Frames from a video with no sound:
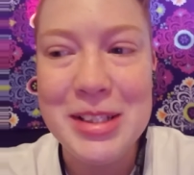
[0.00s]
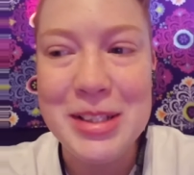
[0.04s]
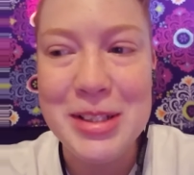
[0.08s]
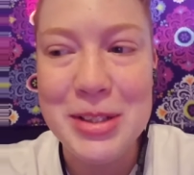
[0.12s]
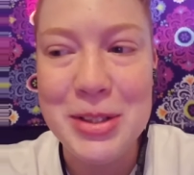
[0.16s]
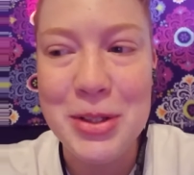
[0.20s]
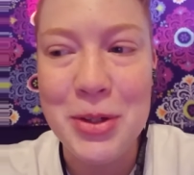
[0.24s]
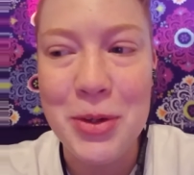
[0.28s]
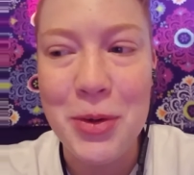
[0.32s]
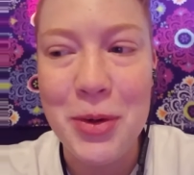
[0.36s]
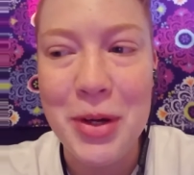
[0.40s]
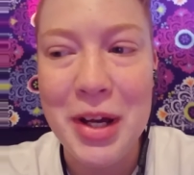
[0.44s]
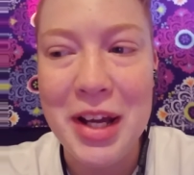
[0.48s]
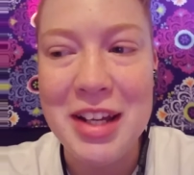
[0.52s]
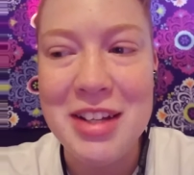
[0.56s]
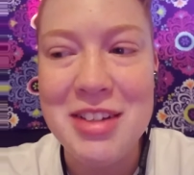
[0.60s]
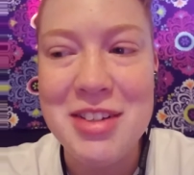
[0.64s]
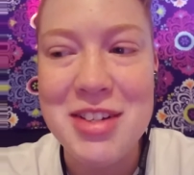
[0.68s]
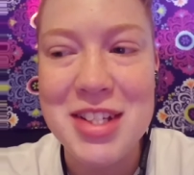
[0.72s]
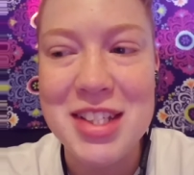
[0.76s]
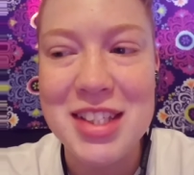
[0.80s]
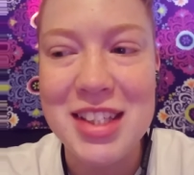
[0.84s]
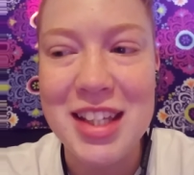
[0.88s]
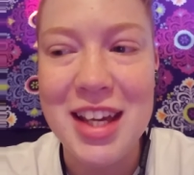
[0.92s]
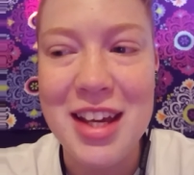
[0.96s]
so I
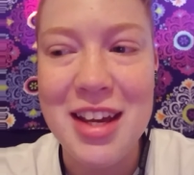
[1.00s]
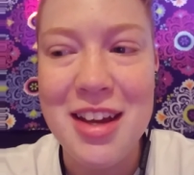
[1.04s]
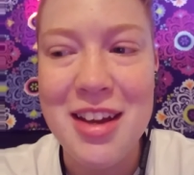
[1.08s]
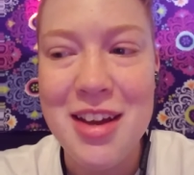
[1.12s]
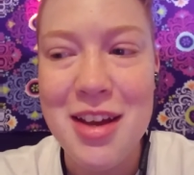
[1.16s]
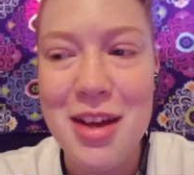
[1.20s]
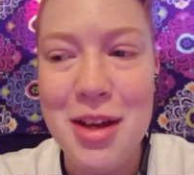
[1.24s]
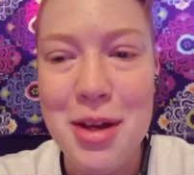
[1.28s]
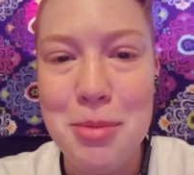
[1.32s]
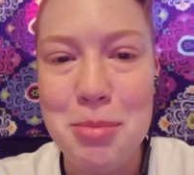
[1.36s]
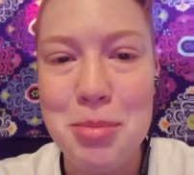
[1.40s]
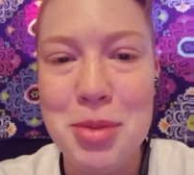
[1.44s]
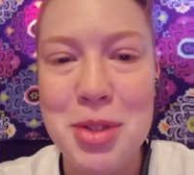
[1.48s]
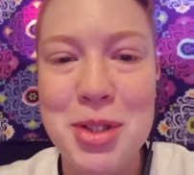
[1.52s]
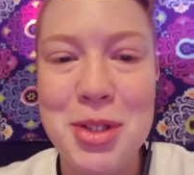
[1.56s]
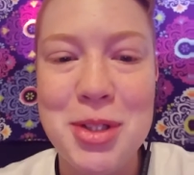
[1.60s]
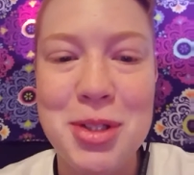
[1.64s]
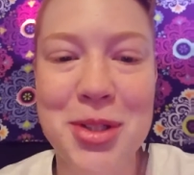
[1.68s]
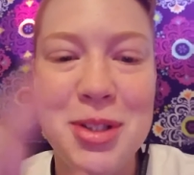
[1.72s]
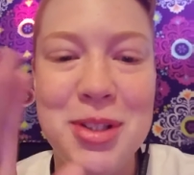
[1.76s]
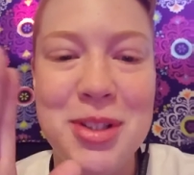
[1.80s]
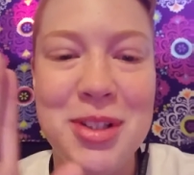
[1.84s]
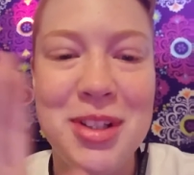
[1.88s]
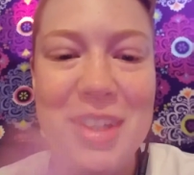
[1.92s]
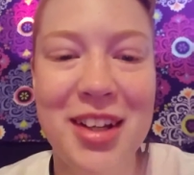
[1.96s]
just psh,